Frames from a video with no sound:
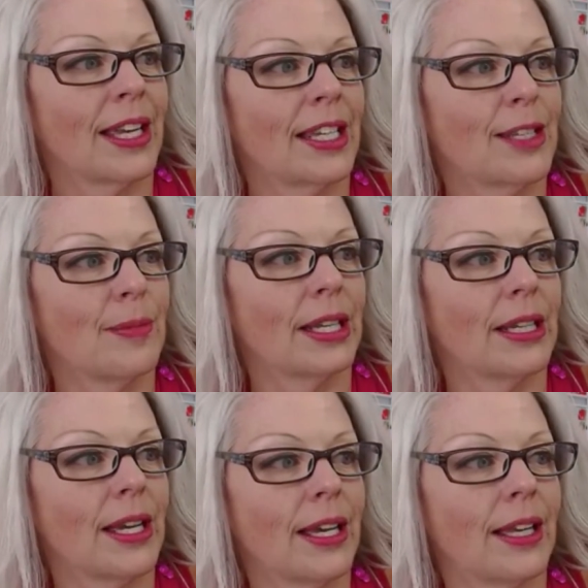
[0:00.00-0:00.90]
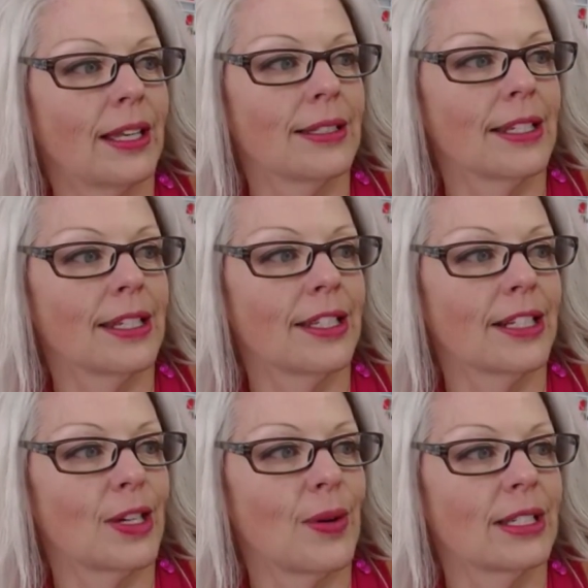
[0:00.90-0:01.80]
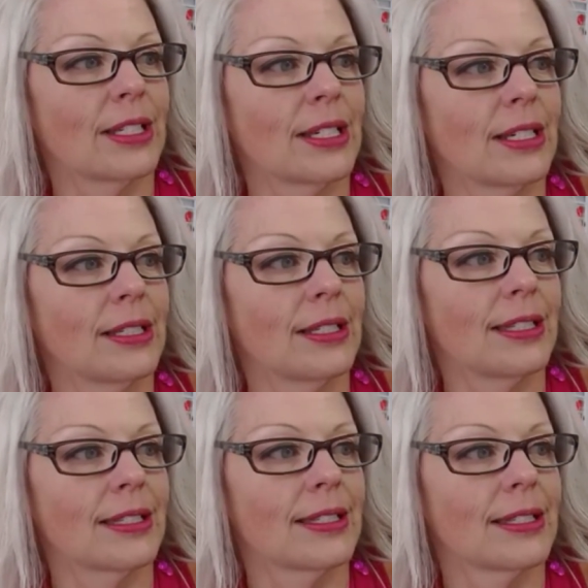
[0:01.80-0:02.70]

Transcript: Anybody else? Any other questions?